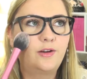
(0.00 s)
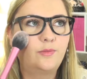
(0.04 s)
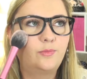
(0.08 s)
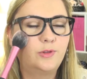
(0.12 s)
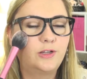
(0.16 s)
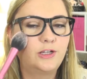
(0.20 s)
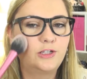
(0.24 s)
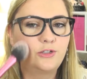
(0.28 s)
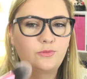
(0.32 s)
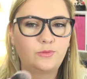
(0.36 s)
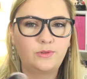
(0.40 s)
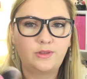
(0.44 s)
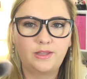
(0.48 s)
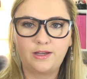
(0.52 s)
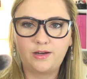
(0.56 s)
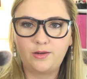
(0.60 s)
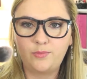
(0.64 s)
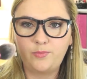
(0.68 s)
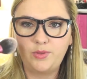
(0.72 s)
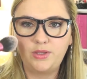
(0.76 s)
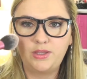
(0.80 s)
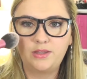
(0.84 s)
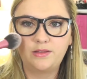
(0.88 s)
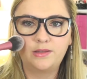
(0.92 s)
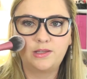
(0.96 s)
blush without
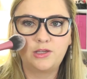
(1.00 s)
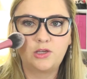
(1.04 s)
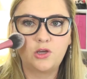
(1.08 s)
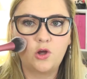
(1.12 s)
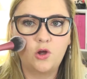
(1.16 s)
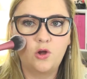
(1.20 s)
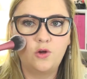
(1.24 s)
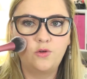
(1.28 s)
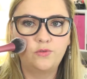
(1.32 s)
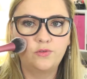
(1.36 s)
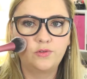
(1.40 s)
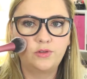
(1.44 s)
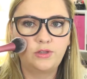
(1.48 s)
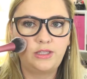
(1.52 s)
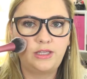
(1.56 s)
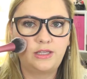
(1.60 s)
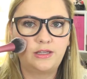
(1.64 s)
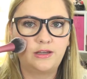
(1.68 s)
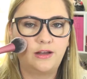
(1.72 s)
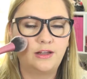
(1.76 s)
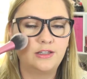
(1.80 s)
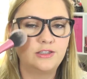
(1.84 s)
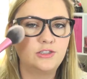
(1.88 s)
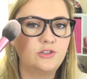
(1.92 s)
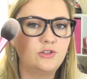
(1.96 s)
it being like overly
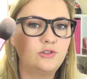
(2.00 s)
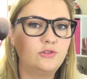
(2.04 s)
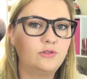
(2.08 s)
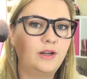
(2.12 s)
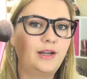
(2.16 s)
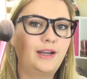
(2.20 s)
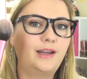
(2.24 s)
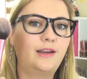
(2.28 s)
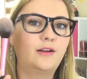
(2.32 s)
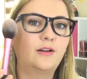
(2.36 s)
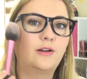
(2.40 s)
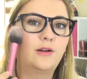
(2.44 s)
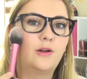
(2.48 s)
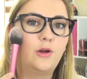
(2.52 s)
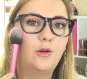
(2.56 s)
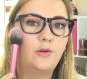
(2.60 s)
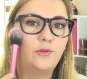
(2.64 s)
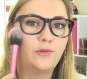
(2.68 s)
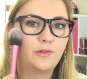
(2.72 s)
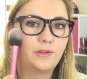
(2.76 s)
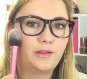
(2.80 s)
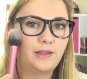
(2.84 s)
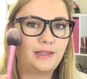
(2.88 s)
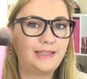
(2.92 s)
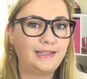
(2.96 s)
concentrated or
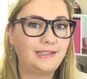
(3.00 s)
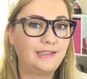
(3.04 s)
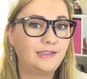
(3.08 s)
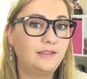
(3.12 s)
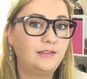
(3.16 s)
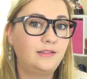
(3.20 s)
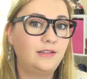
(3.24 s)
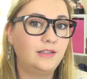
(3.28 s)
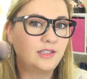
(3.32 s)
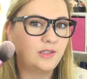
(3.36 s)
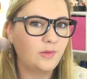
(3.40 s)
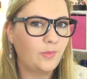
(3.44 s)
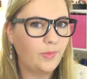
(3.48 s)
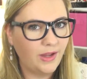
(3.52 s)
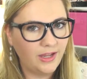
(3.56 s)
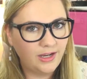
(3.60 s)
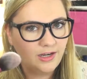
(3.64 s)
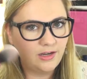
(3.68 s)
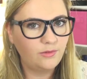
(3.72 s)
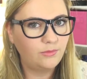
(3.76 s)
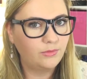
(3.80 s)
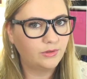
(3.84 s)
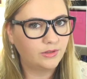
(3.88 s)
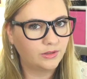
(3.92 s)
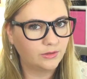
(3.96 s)
overly
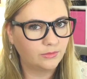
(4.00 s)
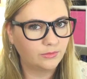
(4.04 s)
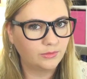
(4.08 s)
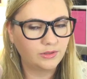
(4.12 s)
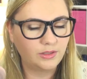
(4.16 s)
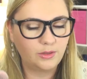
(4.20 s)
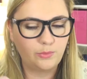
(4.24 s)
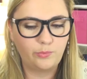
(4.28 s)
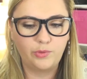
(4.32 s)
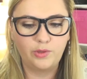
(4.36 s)
dissipated with a really